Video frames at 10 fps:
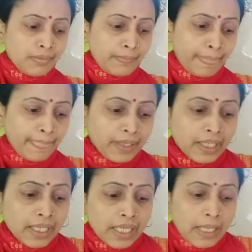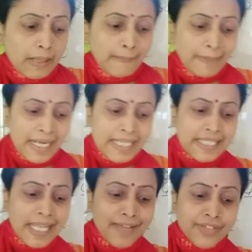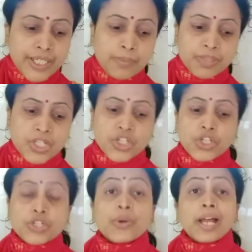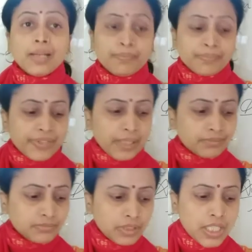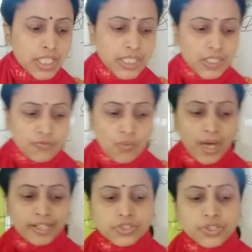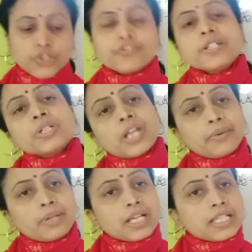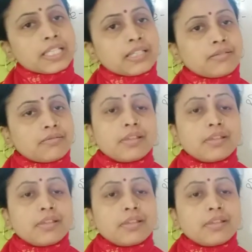Okay. Plants have adaptation to help them survive in different areas.